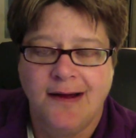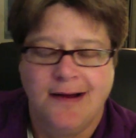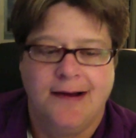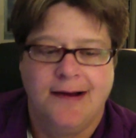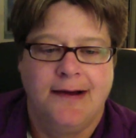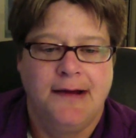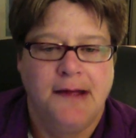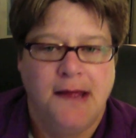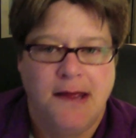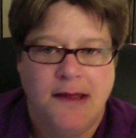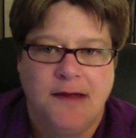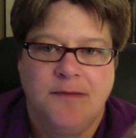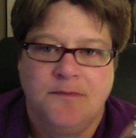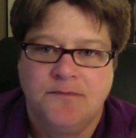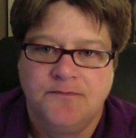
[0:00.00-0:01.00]
I
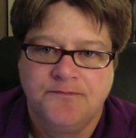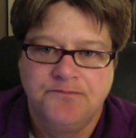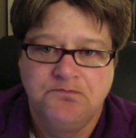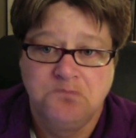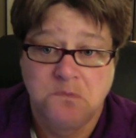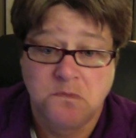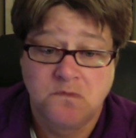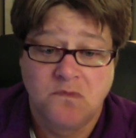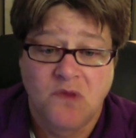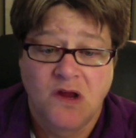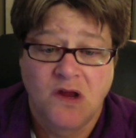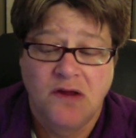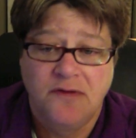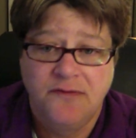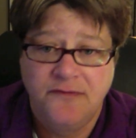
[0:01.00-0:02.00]
am
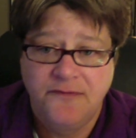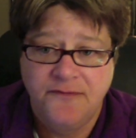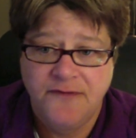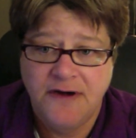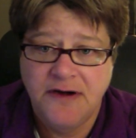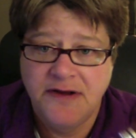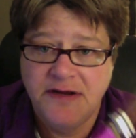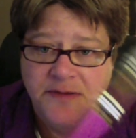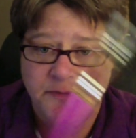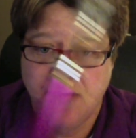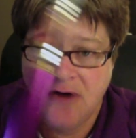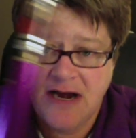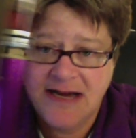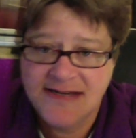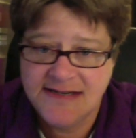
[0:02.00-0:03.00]
fairly
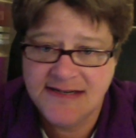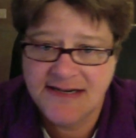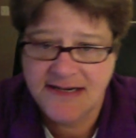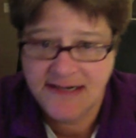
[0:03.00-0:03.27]
impressed.